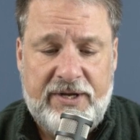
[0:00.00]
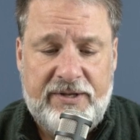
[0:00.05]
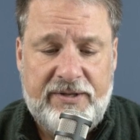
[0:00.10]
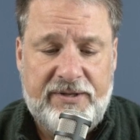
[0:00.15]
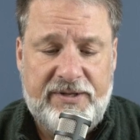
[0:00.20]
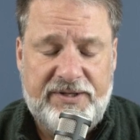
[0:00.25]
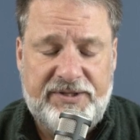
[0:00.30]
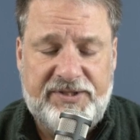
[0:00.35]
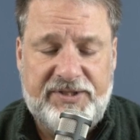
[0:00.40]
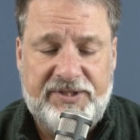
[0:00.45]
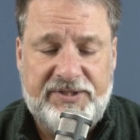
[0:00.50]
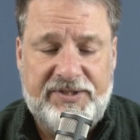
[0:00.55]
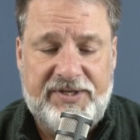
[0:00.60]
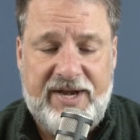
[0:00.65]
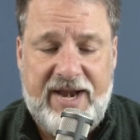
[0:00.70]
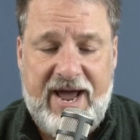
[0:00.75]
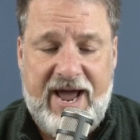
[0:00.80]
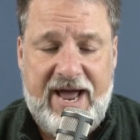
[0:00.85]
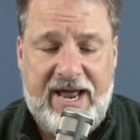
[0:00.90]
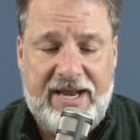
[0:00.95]
This is
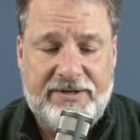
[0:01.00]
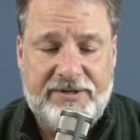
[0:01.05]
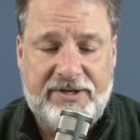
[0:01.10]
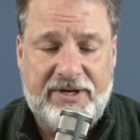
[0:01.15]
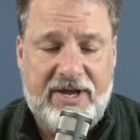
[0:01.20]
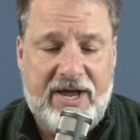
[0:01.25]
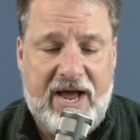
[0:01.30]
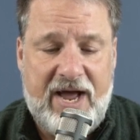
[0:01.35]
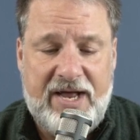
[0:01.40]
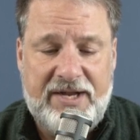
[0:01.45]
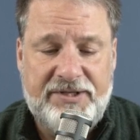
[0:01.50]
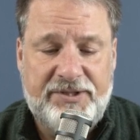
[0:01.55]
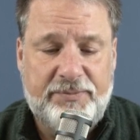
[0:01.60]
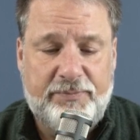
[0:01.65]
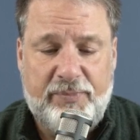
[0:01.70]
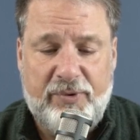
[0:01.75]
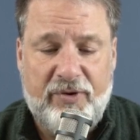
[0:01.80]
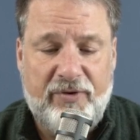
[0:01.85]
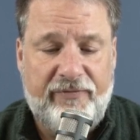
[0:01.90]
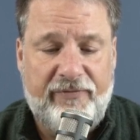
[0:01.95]
not God's
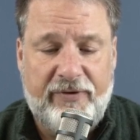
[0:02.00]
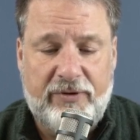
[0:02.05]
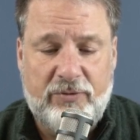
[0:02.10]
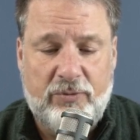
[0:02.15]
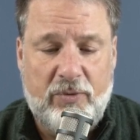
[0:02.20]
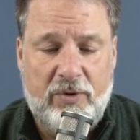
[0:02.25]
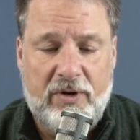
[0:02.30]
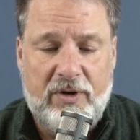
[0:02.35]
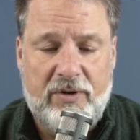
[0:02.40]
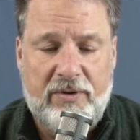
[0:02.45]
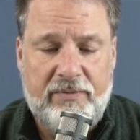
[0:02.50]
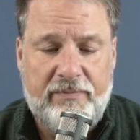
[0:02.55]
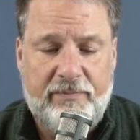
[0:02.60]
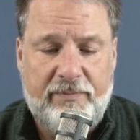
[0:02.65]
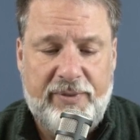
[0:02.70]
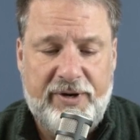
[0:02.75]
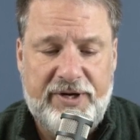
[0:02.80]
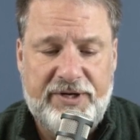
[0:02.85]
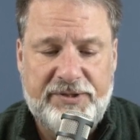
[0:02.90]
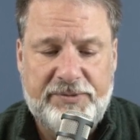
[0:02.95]
perfect will,
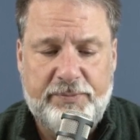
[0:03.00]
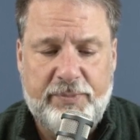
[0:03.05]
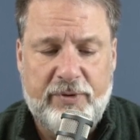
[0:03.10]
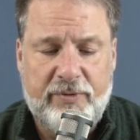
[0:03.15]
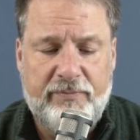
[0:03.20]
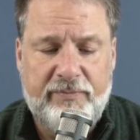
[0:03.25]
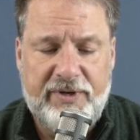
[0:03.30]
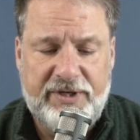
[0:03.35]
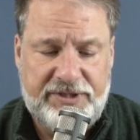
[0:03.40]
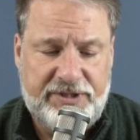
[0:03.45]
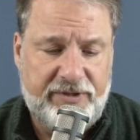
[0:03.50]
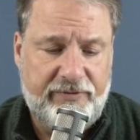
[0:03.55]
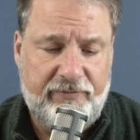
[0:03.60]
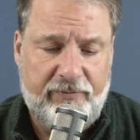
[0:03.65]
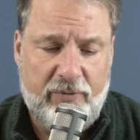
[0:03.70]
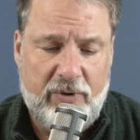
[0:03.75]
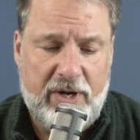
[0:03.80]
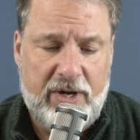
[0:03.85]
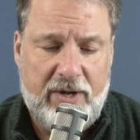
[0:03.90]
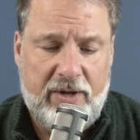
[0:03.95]
but his permissive
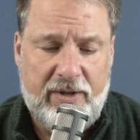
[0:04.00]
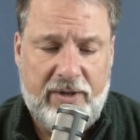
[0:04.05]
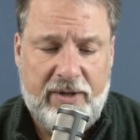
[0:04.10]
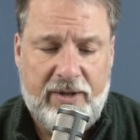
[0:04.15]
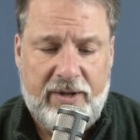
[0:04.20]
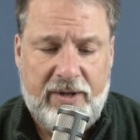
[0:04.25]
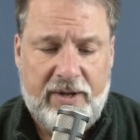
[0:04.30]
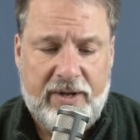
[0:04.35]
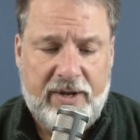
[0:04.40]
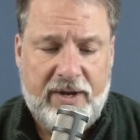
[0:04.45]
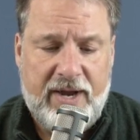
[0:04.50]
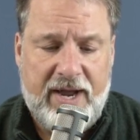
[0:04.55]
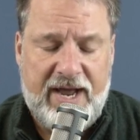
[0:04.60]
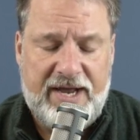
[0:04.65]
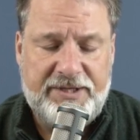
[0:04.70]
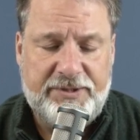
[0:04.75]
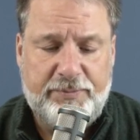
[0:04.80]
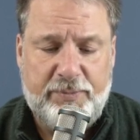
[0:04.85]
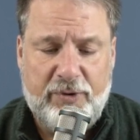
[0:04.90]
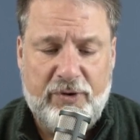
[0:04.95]
will.
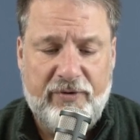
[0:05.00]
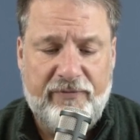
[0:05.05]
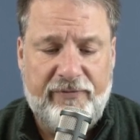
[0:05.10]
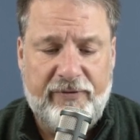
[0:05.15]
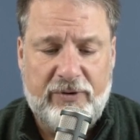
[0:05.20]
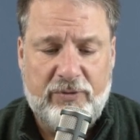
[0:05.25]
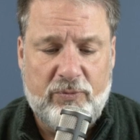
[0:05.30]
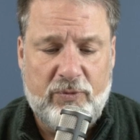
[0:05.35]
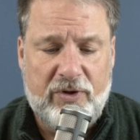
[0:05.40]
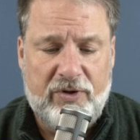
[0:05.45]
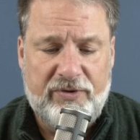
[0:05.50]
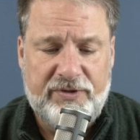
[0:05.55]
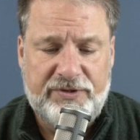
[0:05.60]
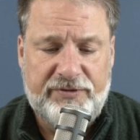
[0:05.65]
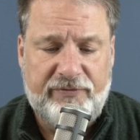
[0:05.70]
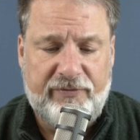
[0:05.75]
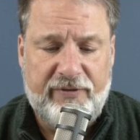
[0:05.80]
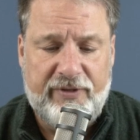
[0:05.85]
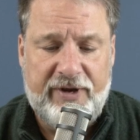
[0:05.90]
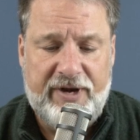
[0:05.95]
God's perfect will is
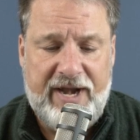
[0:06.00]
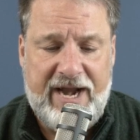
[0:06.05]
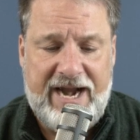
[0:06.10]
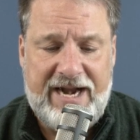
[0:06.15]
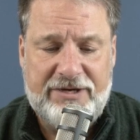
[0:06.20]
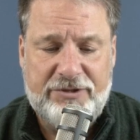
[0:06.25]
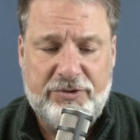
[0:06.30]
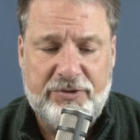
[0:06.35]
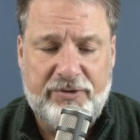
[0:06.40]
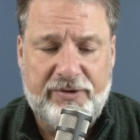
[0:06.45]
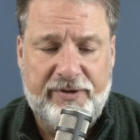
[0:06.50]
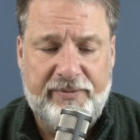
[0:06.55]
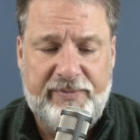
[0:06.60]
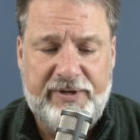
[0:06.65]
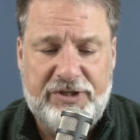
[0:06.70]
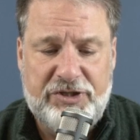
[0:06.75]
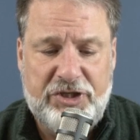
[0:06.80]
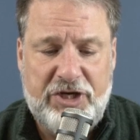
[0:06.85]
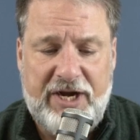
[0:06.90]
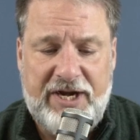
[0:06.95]
for the natural to
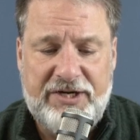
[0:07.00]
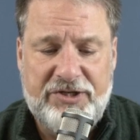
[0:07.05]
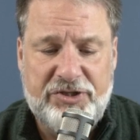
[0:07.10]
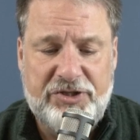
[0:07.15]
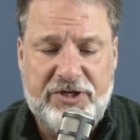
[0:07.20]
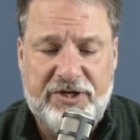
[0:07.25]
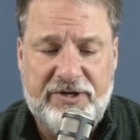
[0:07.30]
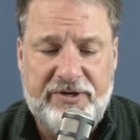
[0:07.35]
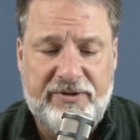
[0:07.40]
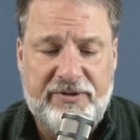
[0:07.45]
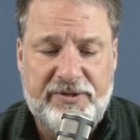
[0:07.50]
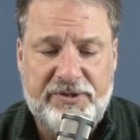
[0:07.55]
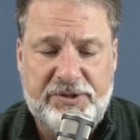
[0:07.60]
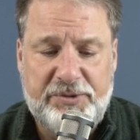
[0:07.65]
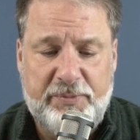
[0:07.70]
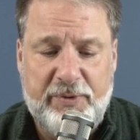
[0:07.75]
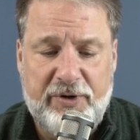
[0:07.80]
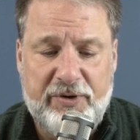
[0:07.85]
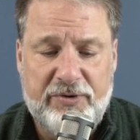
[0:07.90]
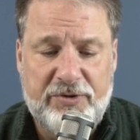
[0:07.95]
be changed into the
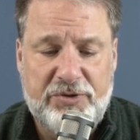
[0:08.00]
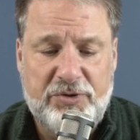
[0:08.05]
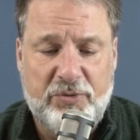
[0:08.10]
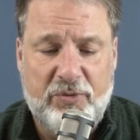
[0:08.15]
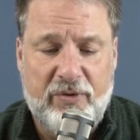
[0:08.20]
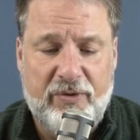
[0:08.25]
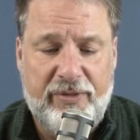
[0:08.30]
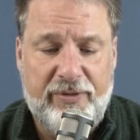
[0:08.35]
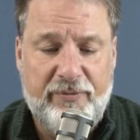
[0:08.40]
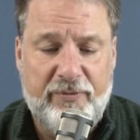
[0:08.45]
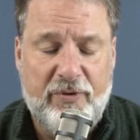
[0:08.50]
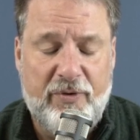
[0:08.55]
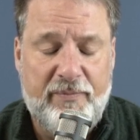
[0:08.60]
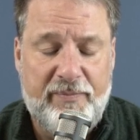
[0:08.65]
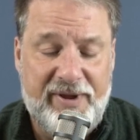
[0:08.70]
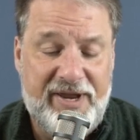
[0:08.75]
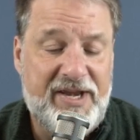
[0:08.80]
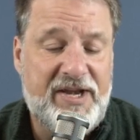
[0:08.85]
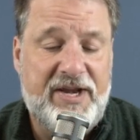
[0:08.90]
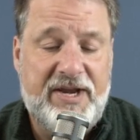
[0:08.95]
spiritual through
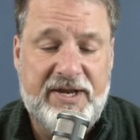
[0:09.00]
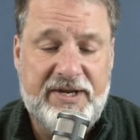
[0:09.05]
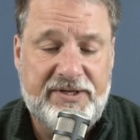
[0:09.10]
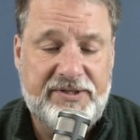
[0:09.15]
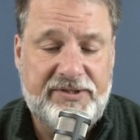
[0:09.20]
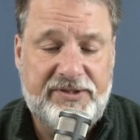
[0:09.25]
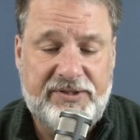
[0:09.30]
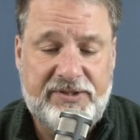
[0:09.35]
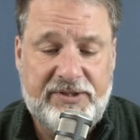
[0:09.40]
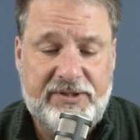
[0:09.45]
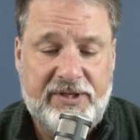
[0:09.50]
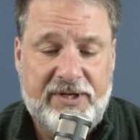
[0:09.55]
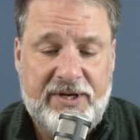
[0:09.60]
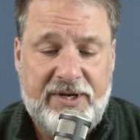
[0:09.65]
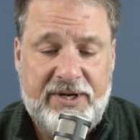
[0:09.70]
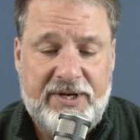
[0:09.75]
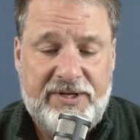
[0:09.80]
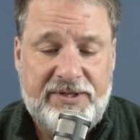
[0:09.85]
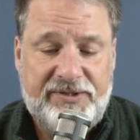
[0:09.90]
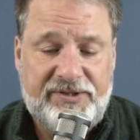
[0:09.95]
obedience.
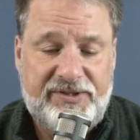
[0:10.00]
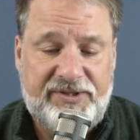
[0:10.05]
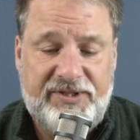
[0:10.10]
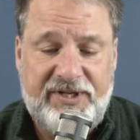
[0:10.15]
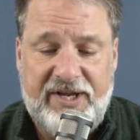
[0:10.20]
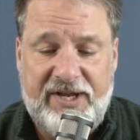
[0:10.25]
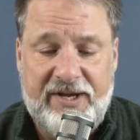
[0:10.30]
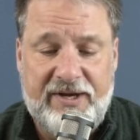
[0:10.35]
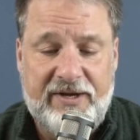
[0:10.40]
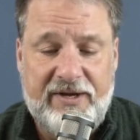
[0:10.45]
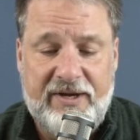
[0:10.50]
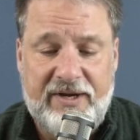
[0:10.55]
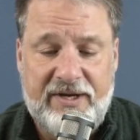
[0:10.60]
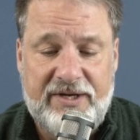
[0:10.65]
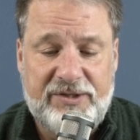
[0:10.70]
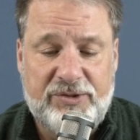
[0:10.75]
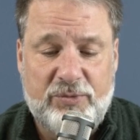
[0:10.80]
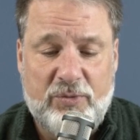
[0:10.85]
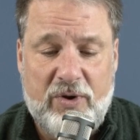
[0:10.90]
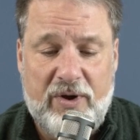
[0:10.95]
Sin
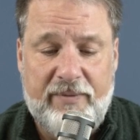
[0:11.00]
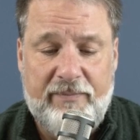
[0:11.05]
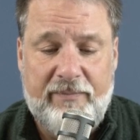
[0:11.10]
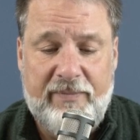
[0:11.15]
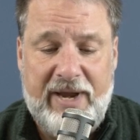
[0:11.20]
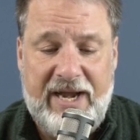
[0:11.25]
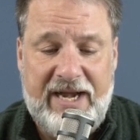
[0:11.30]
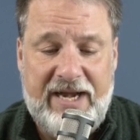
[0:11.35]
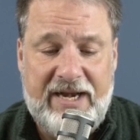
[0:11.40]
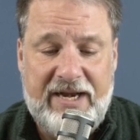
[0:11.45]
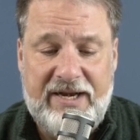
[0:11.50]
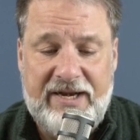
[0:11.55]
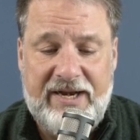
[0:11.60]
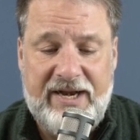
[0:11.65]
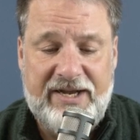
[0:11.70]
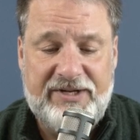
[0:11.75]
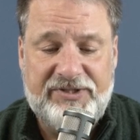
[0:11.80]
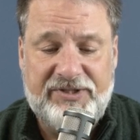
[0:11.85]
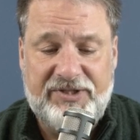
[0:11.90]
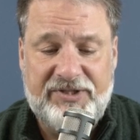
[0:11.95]
is what made it
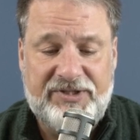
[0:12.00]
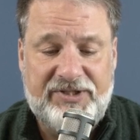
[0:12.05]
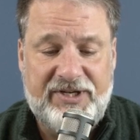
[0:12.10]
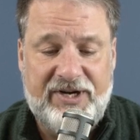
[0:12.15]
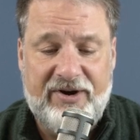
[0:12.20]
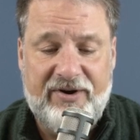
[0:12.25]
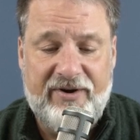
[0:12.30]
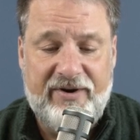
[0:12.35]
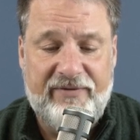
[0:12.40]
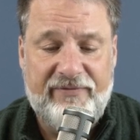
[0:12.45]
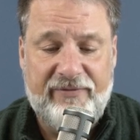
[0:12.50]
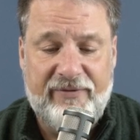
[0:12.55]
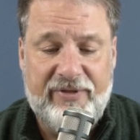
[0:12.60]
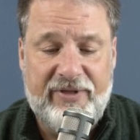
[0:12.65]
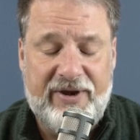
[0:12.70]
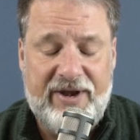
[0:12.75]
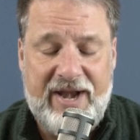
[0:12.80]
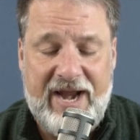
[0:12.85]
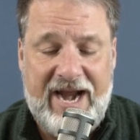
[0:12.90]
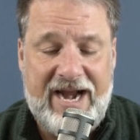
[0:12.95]
necessary for
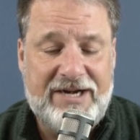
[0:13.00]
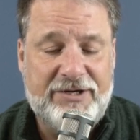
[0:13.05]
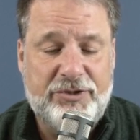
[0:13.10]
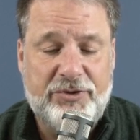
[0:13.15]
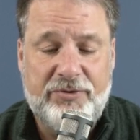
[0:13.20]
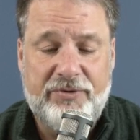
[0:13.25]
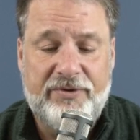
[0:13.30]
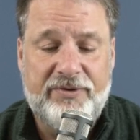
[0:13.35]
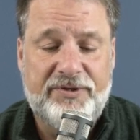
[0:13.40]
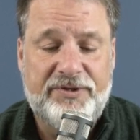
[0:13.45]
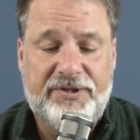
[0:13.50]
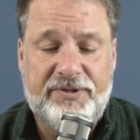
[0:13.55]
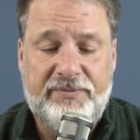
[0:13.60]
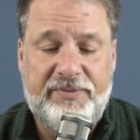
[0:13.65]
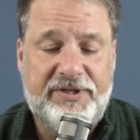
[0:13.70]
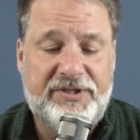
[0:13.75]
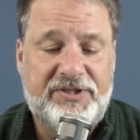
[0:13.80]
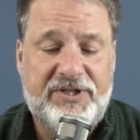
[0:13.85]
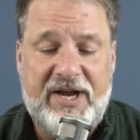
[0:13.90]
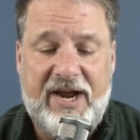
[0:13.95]
the natural to
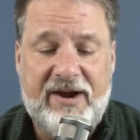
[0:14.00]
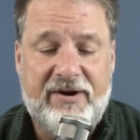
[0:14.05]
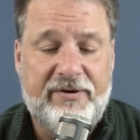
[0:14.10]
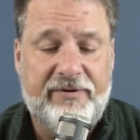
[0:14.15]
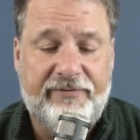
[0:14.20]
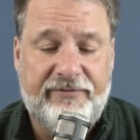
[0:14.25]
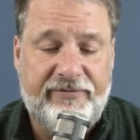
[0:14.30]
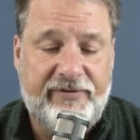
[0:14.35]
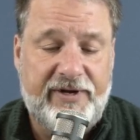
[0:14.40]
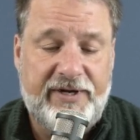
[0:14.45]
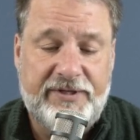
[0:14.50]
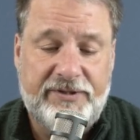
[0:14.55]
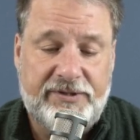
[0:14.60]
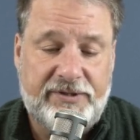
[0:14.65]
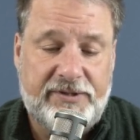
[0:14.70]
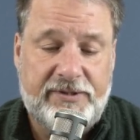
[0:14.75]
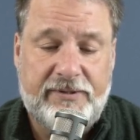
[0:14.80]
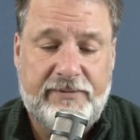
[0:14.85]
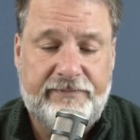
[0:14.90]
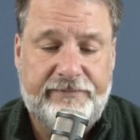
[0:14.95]
be
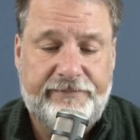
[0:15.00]
sacrificed.